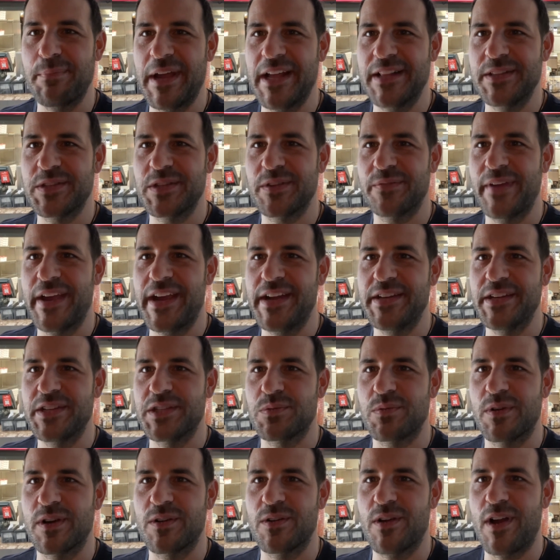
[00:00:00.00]
Pennsylvania
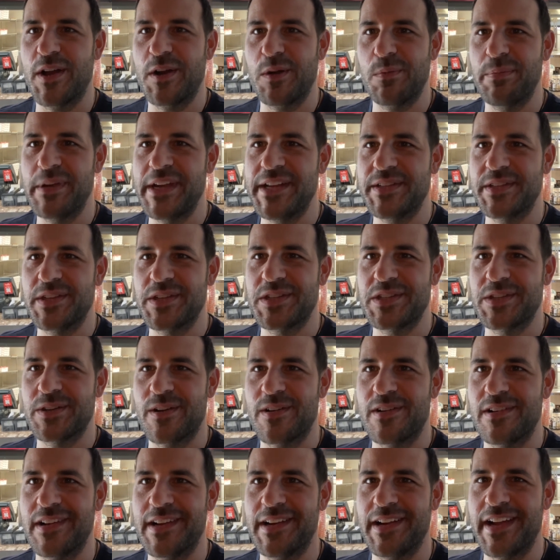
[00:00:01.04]
is where grotto pizza
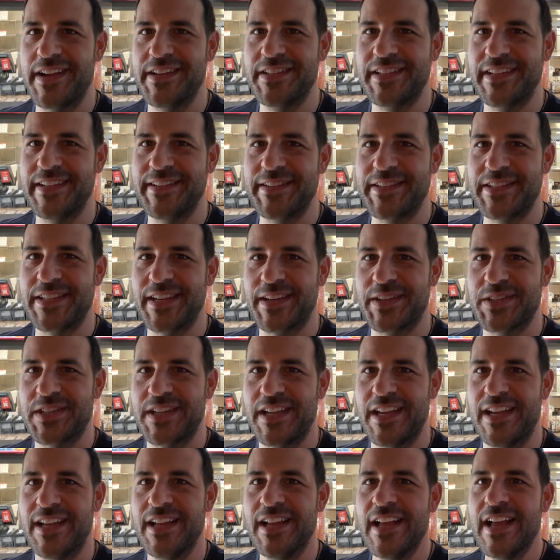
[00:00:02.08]
started in
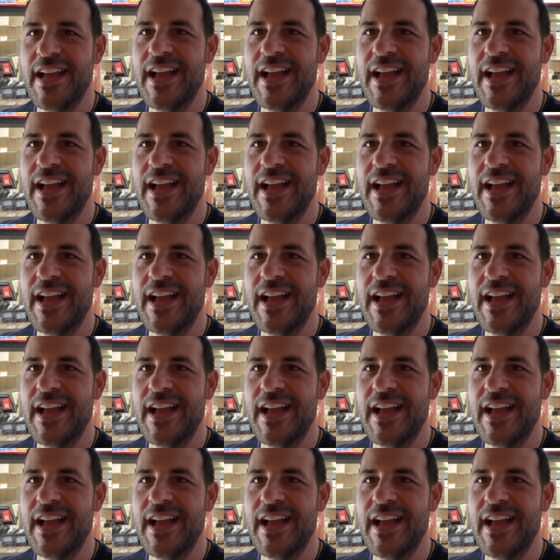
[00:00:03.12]
1960.